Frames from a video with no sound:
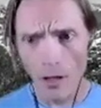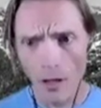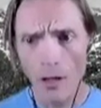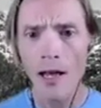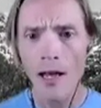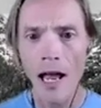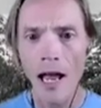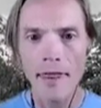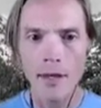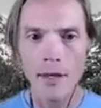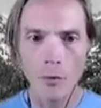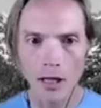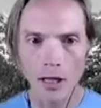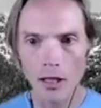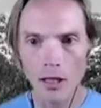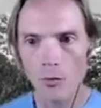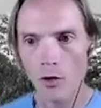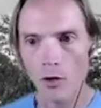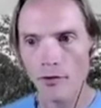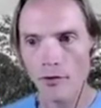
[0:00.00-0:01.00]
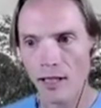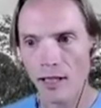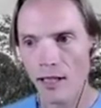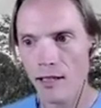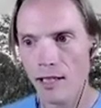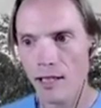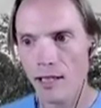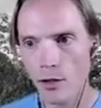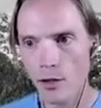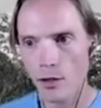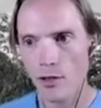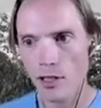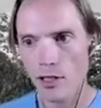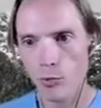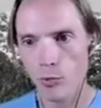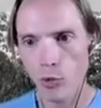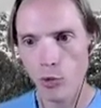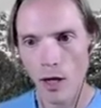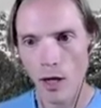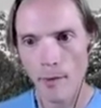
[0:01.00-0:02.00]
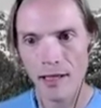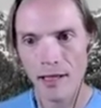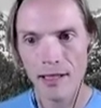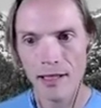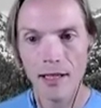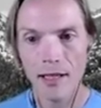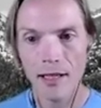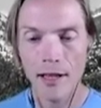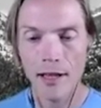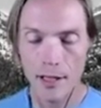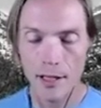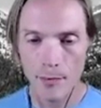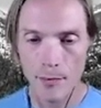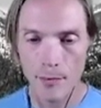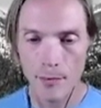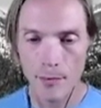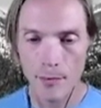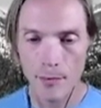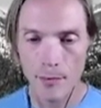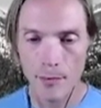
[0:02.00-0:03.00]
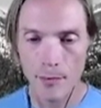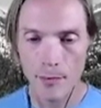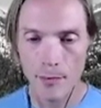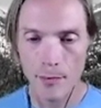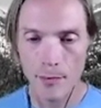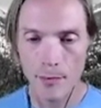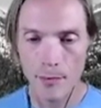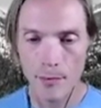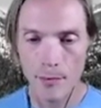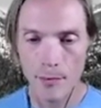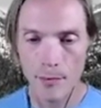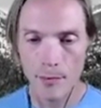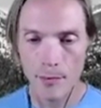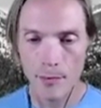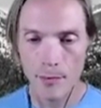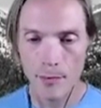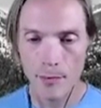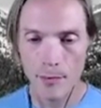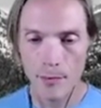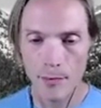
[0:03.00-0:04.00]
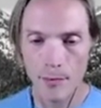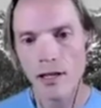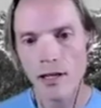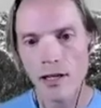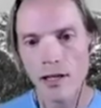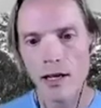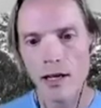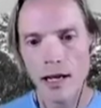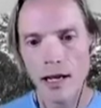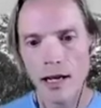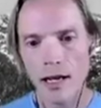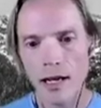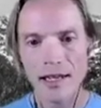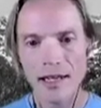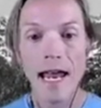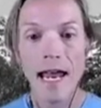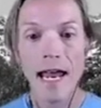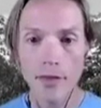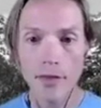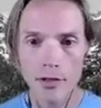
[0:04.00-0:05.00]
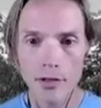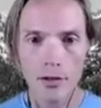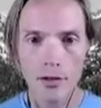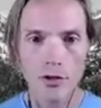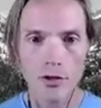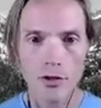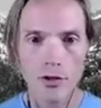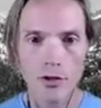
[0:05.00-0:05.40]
And then we're going to move to continuous deployment. And in this particular case, in the Anthos solution, we're going to use